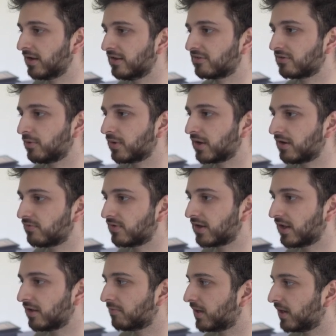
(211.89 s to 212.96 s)
and it's growing every
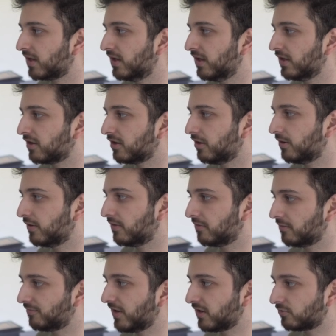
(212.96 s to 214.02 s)
day by a
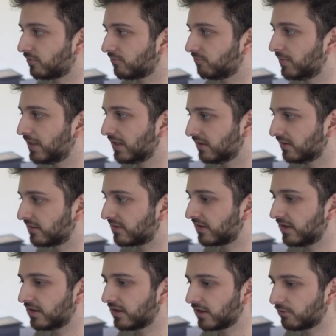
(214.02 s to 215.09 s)
factor of millions,
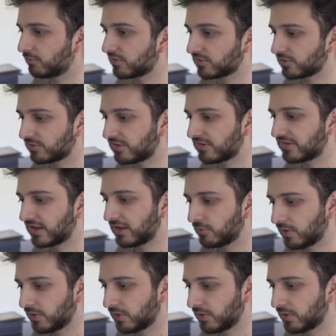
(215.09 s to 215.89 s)
which is good to see.